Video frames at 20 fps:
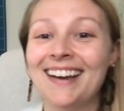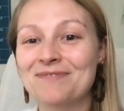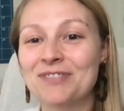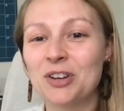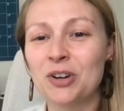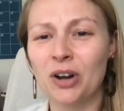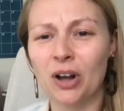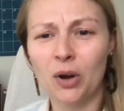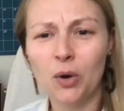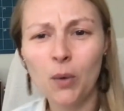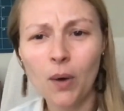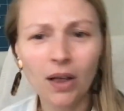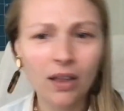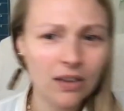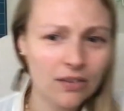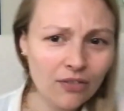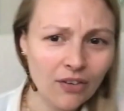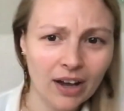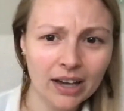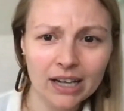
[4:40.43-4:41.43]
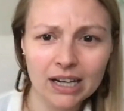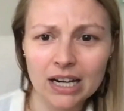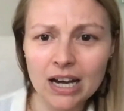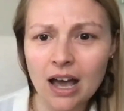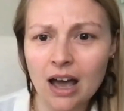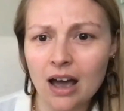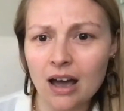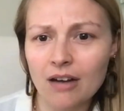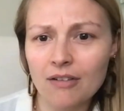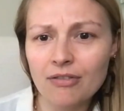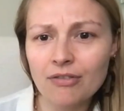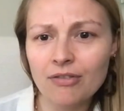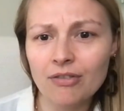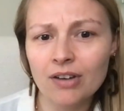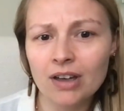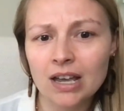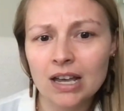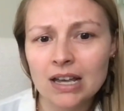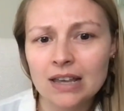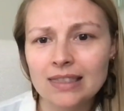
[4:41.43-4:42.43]
you're not qualified enough,
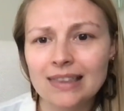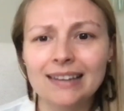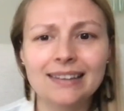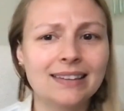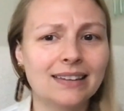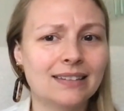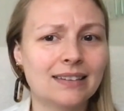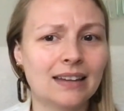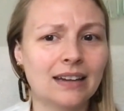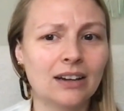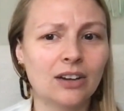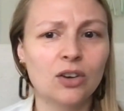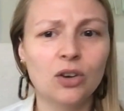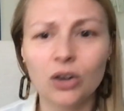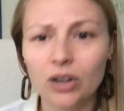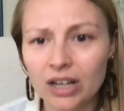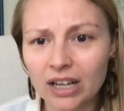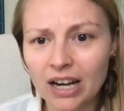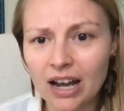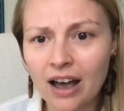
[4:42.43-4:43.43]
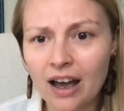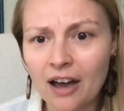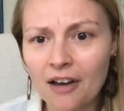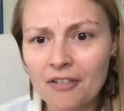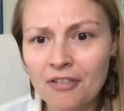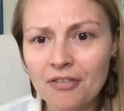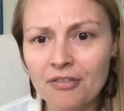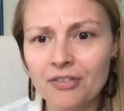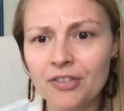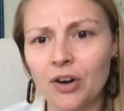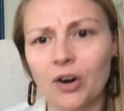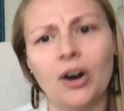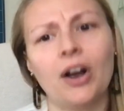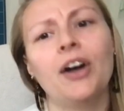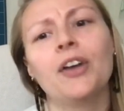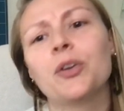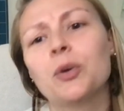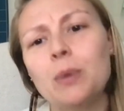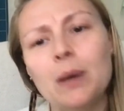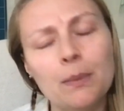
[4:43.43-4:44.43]
this isn't good enough, there are
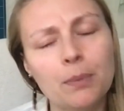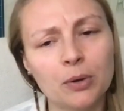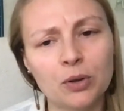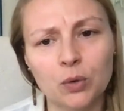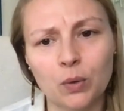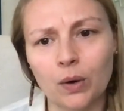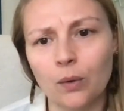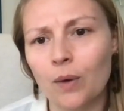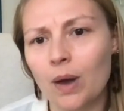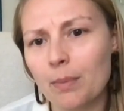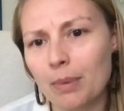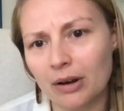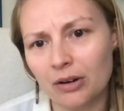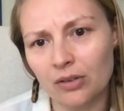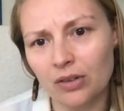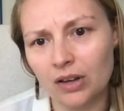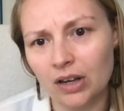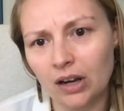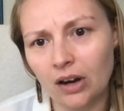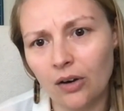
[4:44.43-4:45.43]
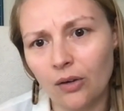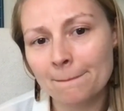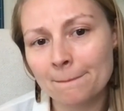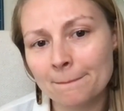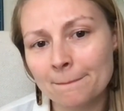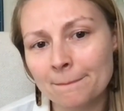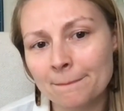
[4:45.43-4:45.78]
other people doing way better than you.